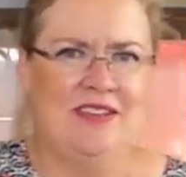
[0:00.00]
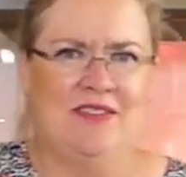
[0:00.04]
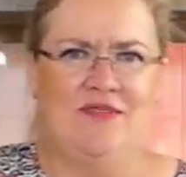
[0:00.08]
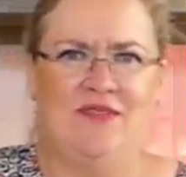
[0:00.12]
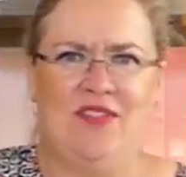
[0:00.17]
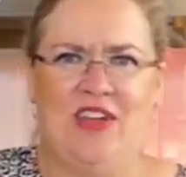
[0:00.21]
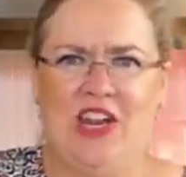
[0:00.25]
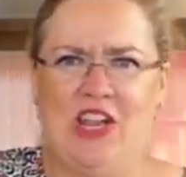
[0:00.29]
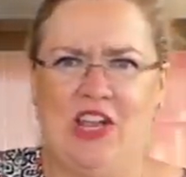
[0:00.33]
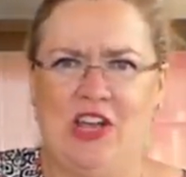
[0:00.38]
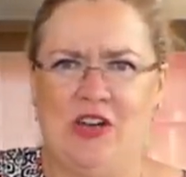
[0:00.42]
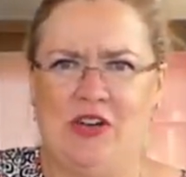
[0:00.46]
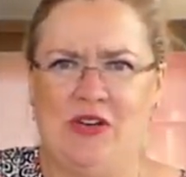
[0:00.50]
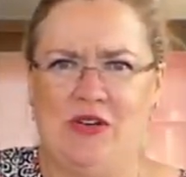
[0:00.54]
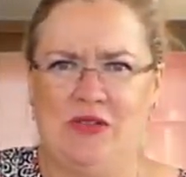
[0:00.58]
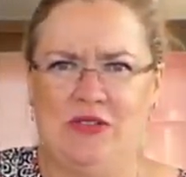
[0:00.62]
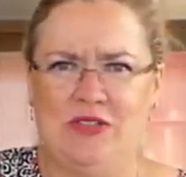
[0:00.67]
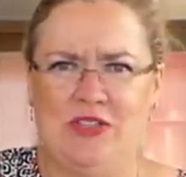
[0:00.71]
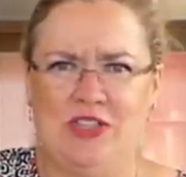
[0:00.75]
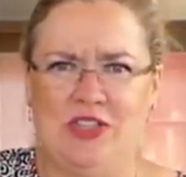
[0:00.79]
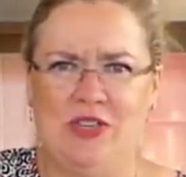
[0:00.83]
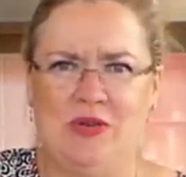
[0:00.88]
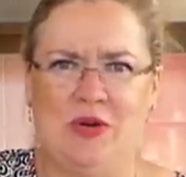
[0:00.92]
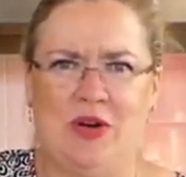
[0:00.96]

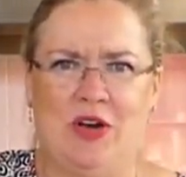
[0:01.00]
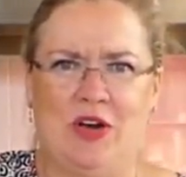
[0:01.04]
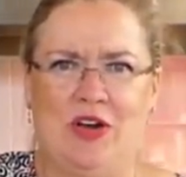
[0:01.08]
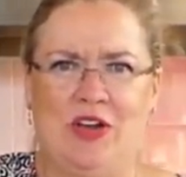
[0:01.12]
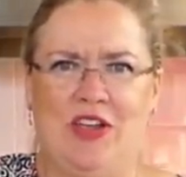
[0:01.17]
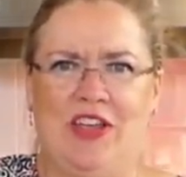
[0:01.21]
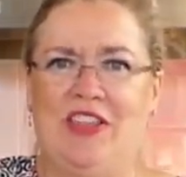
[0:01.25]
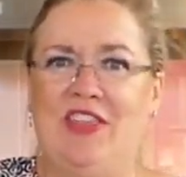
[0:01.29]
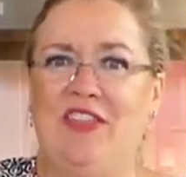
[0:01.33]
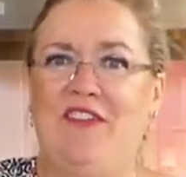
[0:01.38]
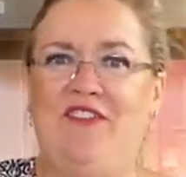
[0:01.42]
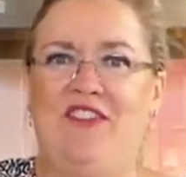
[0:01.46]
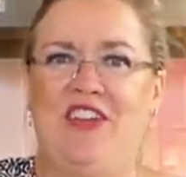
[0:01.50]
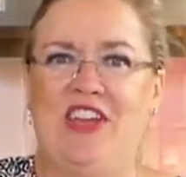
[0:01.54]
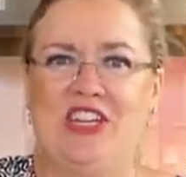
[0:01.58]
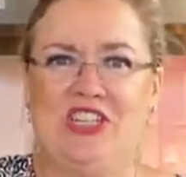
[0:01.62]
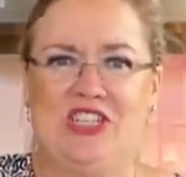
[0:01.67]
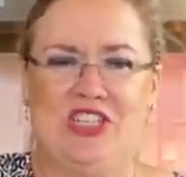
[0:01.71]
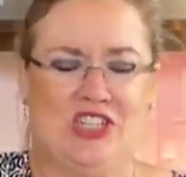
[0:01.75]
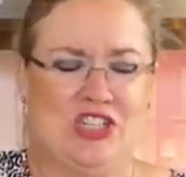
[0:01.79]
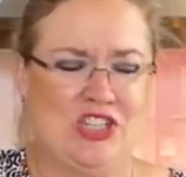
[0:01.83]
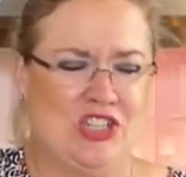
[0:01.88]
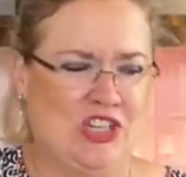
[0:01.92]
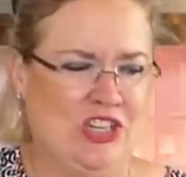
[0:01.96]
videos, you are in the
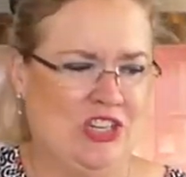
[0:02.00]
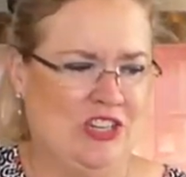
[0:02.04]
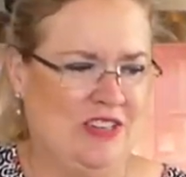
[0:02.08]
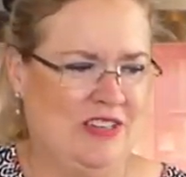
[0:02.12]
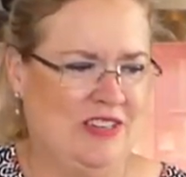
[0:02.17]
fish.